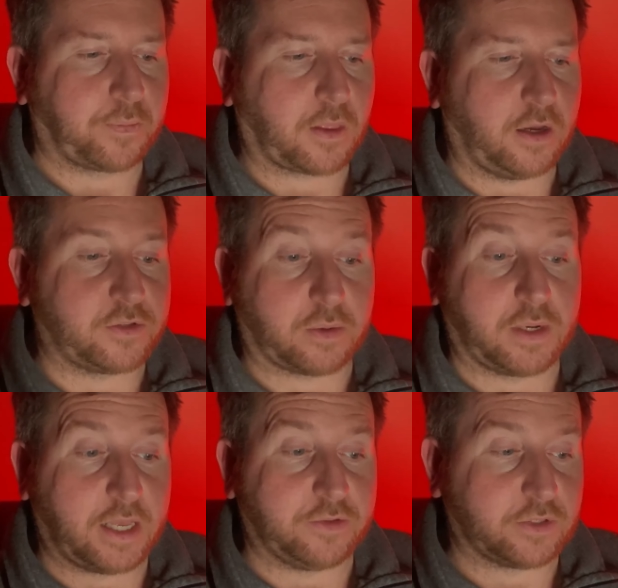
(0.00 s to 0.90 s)
and some
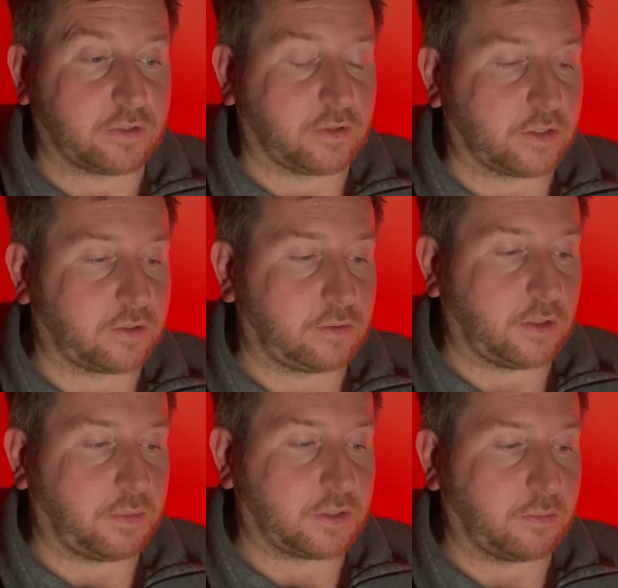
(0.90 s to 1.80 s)
lenses and things
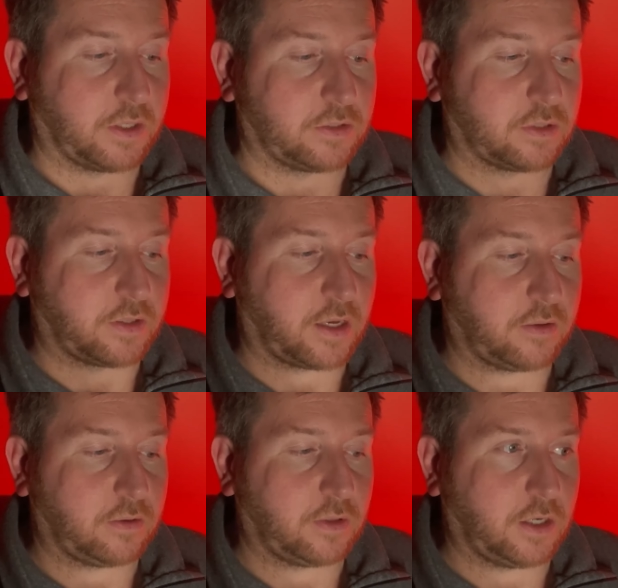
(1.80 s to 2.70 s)
and bits and pieces like that,
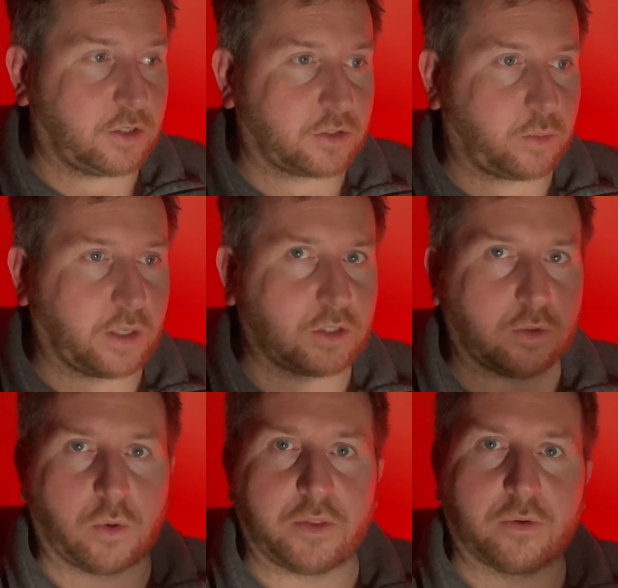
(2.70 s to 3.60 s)
it just makes you
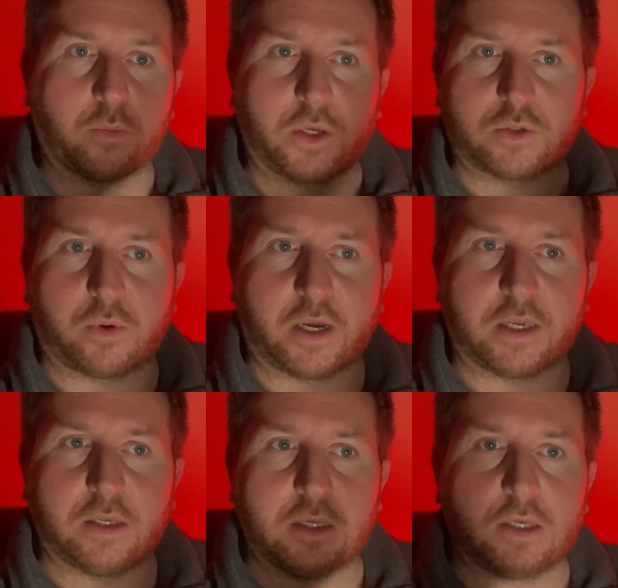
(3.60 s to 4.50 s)
wonder which
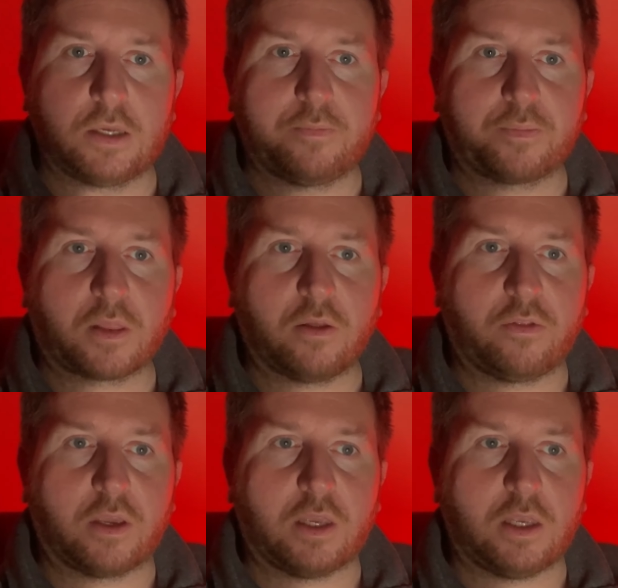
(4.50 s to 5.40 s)
way
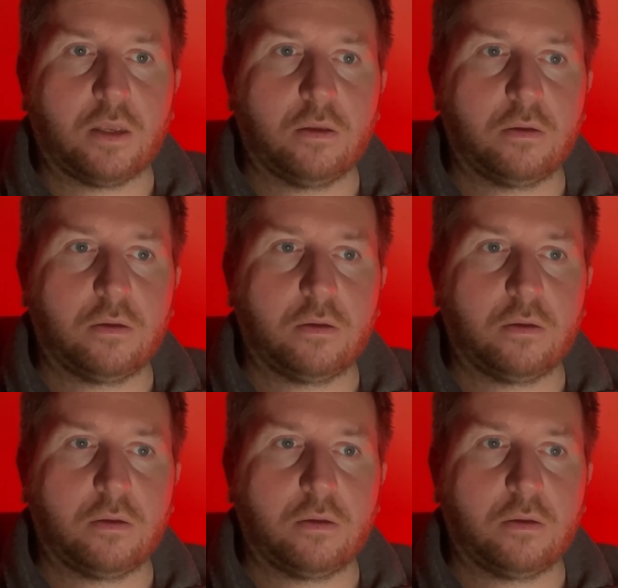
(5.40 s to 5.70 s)
the